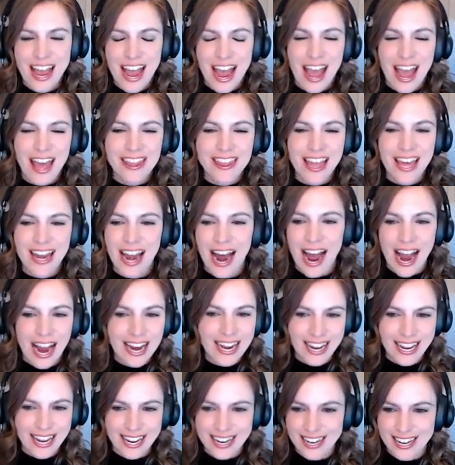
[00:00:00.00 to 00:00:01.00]
and then
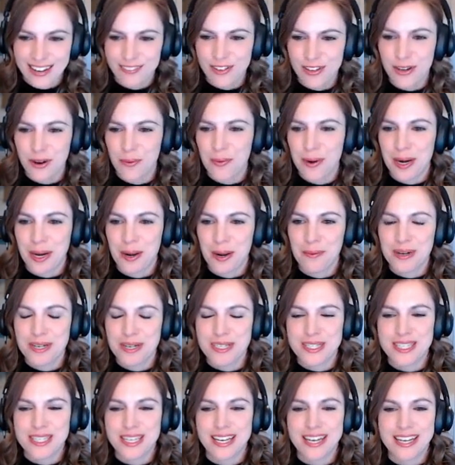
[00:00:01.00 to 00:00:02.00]
hide it if you don't want anyone to
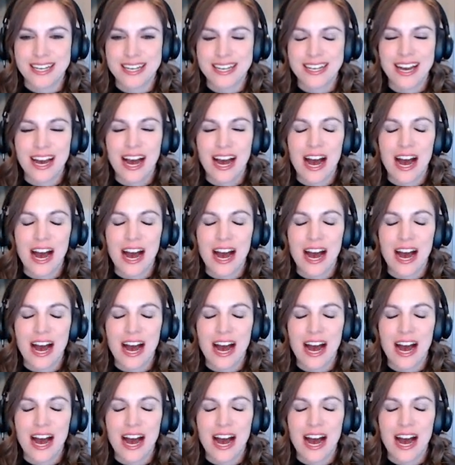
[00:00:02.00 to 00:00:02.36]
see it.